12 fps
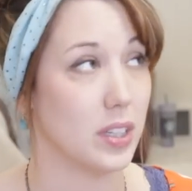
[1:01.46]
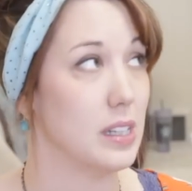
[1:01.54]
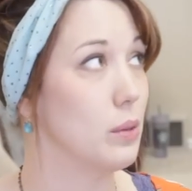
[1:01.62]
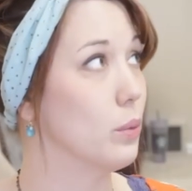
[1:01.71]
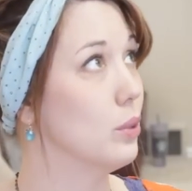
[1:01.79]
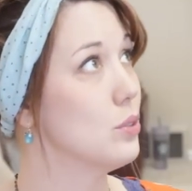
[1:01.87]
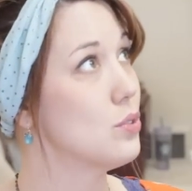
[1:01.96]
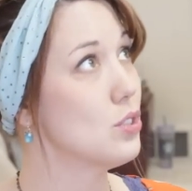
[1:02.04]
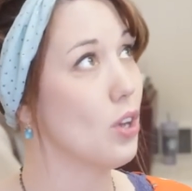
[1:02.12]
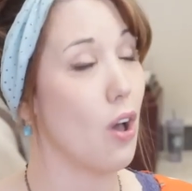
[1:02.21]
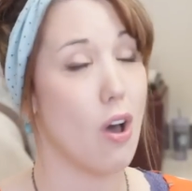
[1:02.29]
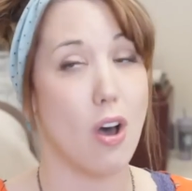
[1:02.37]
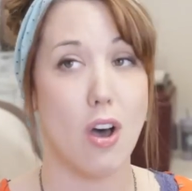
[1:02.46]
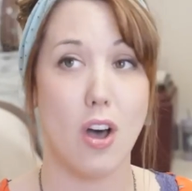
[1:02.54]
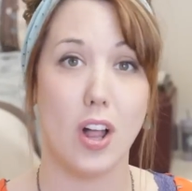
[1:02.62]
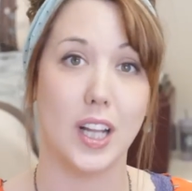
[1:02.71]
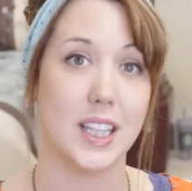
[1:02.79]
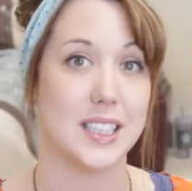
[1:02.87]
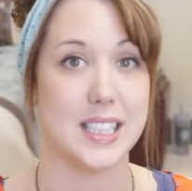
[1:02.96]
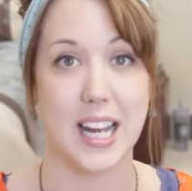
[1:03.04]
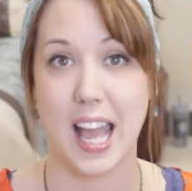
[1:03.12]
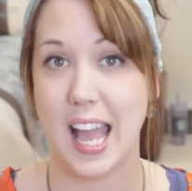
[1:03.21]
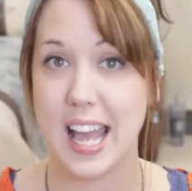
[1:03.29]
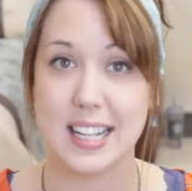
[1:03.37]
He was tall and
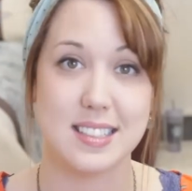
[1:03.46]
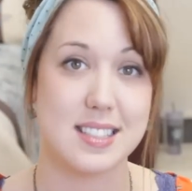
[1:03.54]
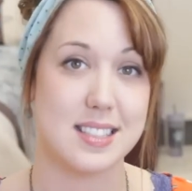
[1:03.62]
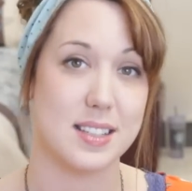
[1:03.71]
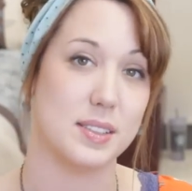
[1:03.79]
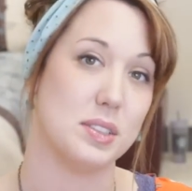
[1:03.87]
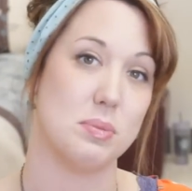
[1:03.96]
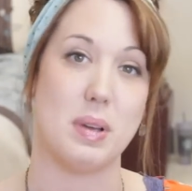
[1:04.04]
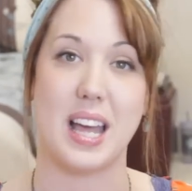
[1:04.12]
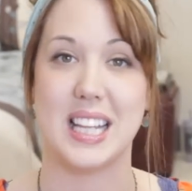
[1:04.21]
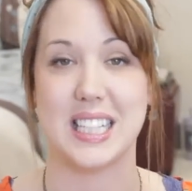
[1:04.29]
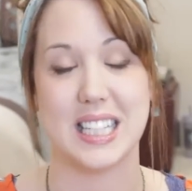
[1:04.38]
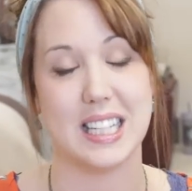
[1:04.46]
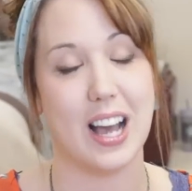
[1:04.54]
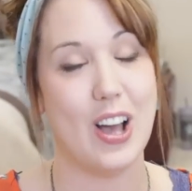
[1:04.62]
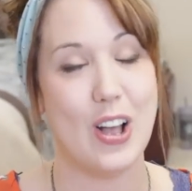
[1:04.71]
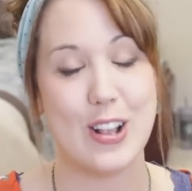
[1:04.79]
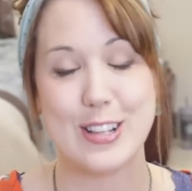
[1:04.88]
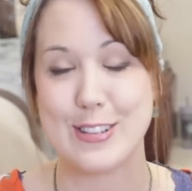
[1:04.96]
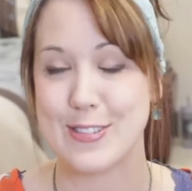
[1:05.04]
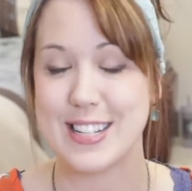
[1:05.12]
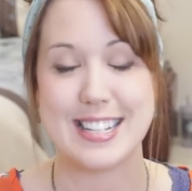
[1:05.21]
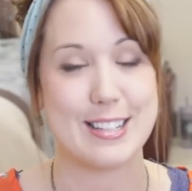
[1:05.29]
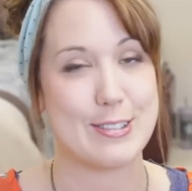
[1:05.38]
handsome and all
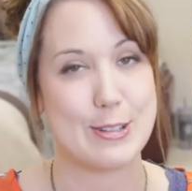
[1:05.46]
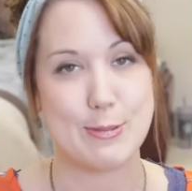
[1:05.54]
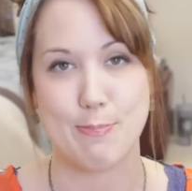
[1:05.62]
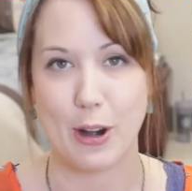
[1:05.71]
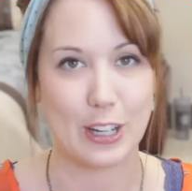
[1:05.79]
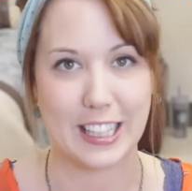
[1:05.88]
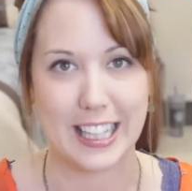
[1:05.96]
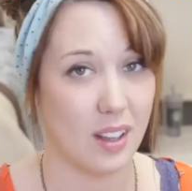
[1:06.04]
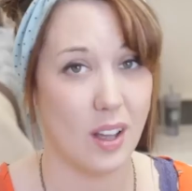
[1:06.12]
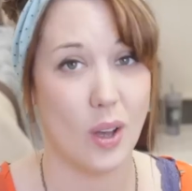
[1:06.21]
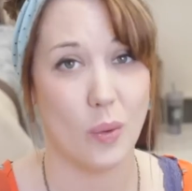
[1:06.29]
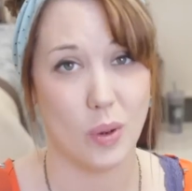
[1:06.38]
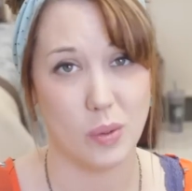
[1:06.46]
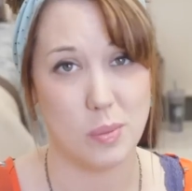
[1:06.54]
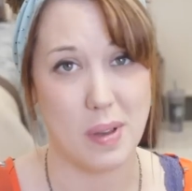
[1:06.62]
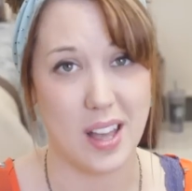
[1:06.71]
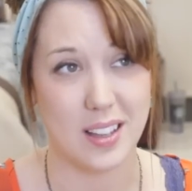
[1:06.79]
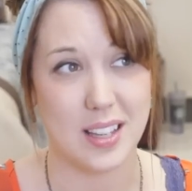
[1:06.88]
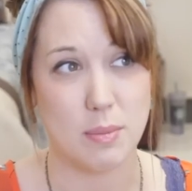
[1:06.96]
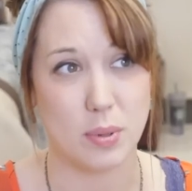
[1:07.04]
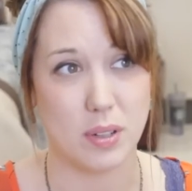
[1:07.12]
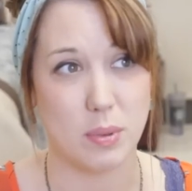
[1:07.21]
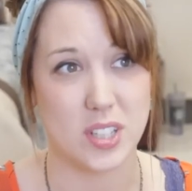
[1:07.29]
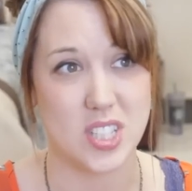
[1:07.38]
sorts of sparkly. When we met, he
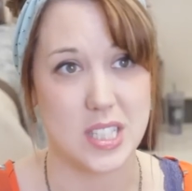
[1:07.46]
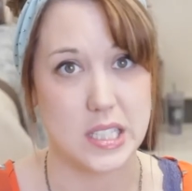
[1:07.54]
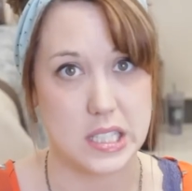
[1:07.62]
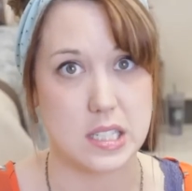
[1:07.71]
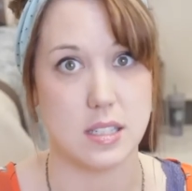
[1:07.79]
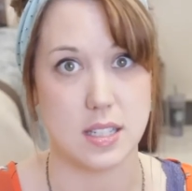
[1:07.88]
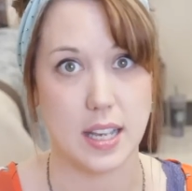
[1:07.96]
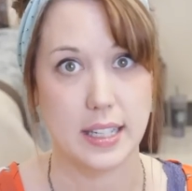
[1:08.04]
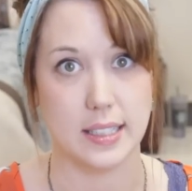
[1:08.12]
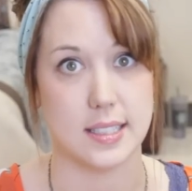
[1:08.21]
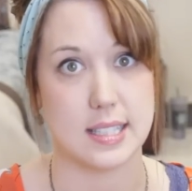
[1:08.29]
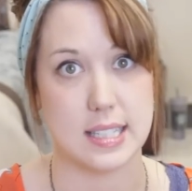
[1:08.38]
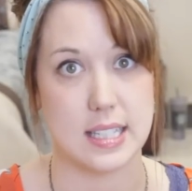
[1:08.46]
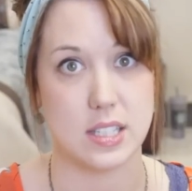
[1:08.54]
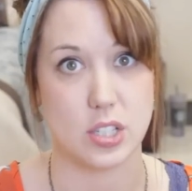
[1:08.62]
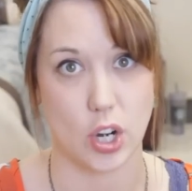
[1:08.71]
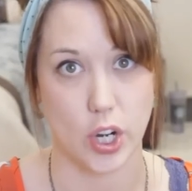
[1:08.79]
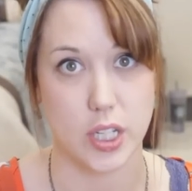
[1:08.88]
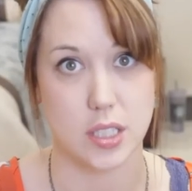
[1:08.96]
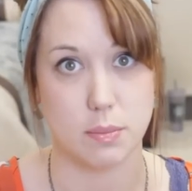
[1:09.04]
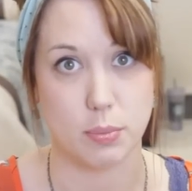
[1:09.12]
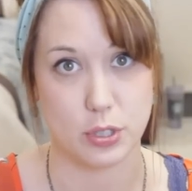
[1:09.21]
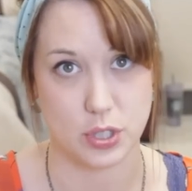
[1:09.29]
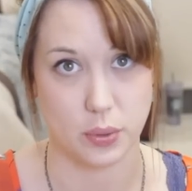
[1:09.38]
pretty much instantaneously started
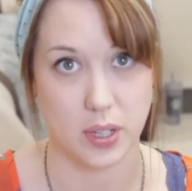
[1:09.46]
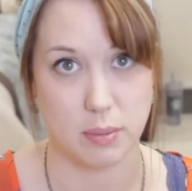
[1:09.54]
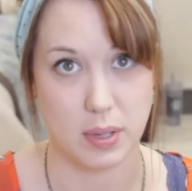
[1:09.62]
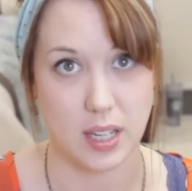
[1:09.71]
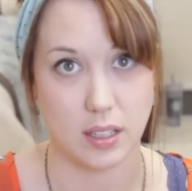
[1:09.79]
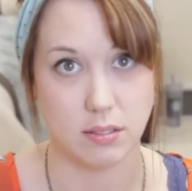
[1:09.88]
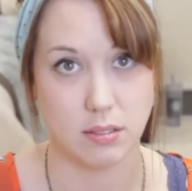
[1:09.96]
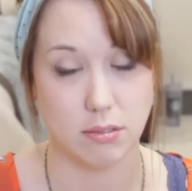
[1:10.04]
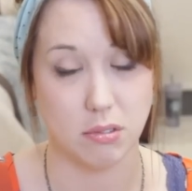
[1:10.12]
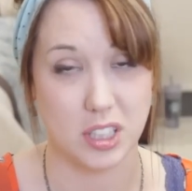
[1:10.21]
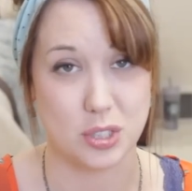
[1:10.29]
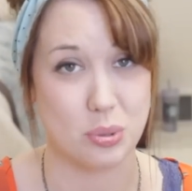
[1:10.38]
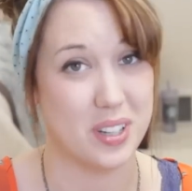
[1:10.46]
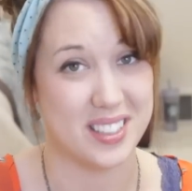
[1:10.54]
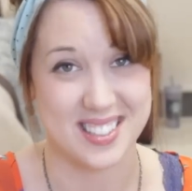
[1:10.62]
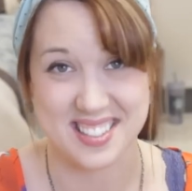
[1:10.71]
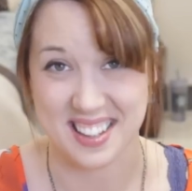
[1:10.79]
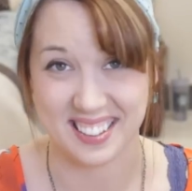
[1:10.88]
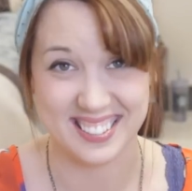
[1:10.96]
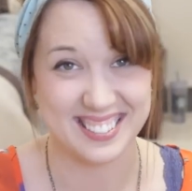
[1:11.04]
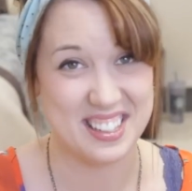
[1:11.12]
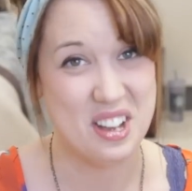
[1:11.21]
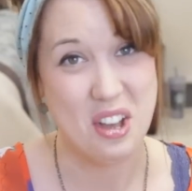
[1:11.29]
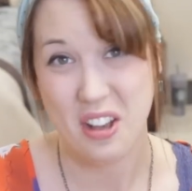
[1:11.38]
pursuing me, which was
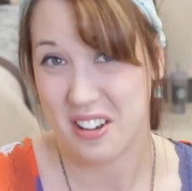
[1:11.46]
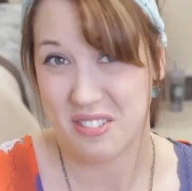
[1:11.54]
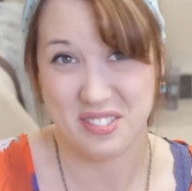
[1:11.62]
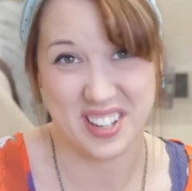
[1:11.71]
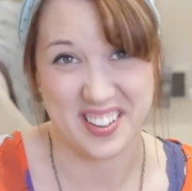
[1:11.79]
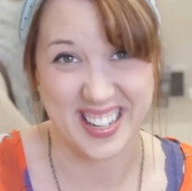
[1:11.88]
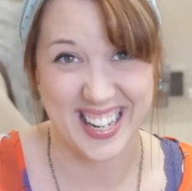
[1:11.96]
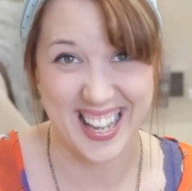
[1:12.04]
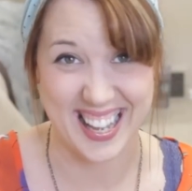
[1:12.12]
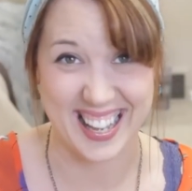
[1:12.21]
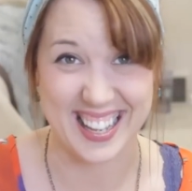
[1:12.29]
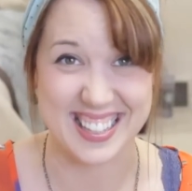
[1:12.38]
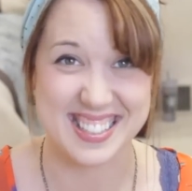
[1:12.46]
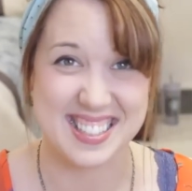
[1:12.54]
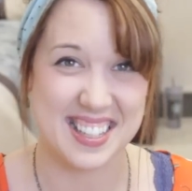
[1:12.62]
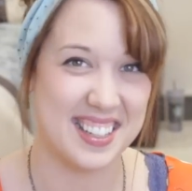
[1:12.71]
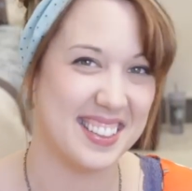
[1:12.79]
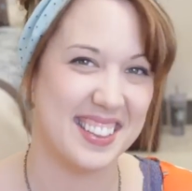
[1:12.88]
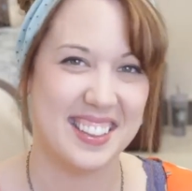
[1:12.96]
very nice.